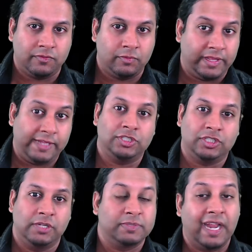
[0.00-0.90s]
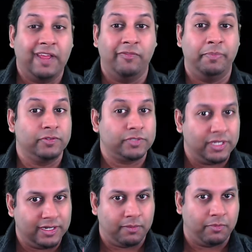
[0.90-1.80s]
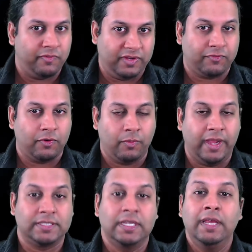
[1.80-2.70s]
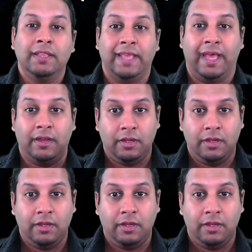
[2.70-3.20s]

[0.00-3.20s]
relationships that I have built in a number of different ways, that